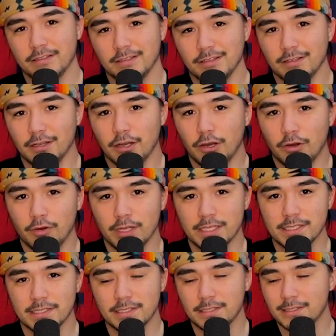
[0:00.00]
You know,
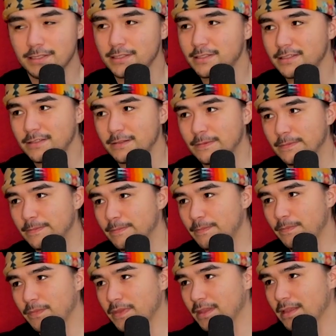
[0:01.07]
it's
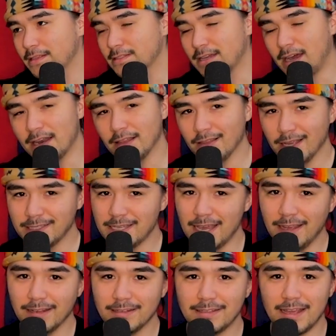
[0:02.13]
kind of like
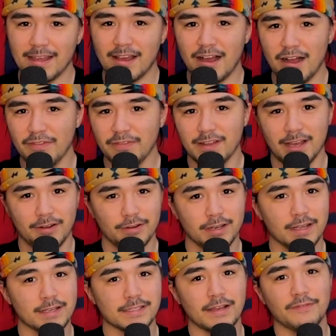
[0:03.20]
taking a day off
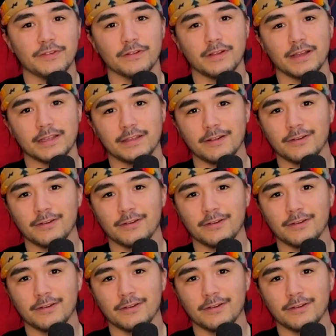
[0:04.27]
nowadays, I feel like.